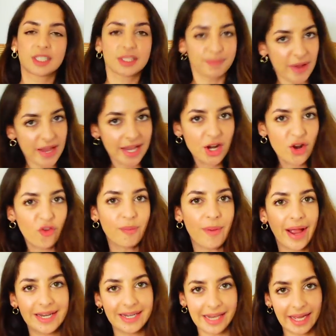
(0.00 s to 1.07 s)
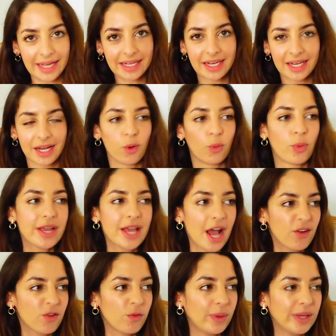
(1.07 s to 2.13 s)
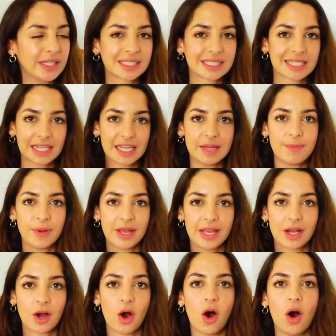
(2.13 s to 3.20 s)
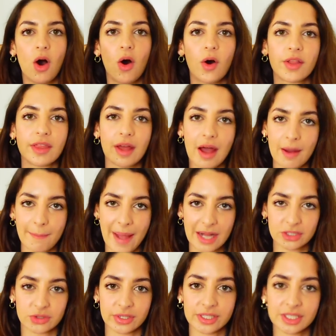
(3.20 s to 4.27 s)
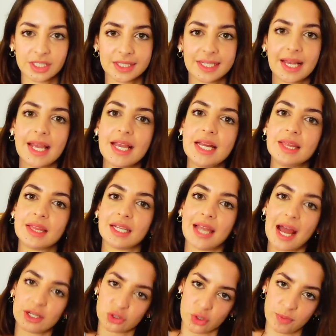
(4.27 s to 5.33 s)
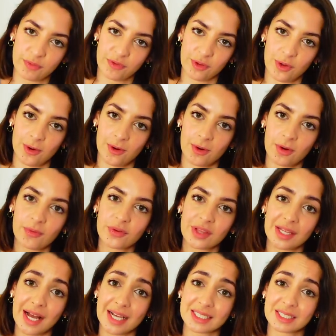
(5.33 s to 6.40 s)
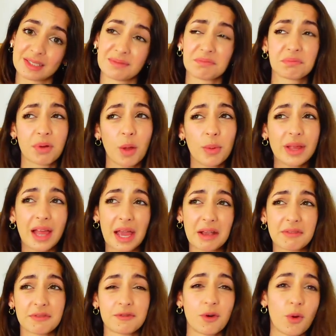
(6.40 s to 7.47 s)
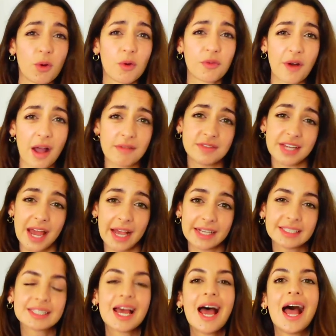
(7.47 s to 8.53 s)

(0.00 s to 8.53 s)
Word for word: Speaking of my neck, we have been sleeping on our mattress in the lounge room floor for the last probably like four or five days